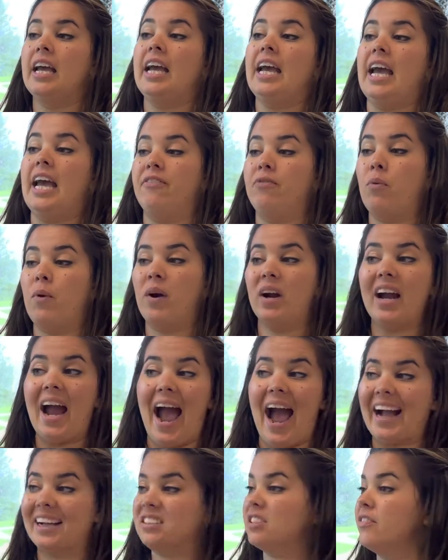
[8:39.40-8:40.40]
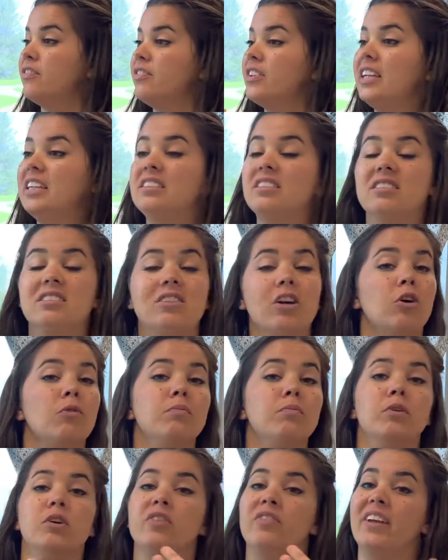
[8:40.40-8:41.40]
If we're actively still
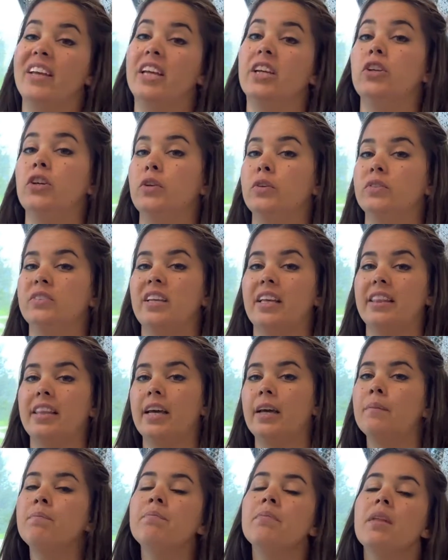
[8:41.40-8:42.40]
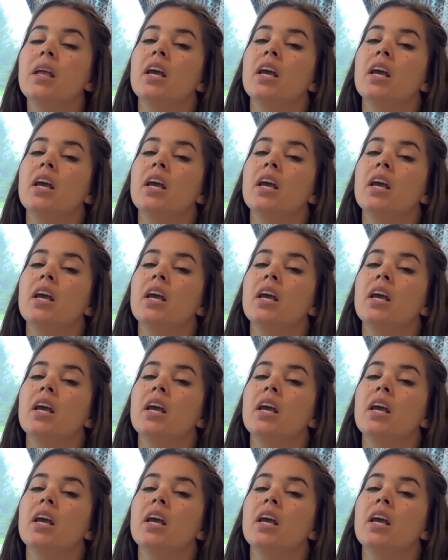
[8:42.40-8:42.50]
moving and using them,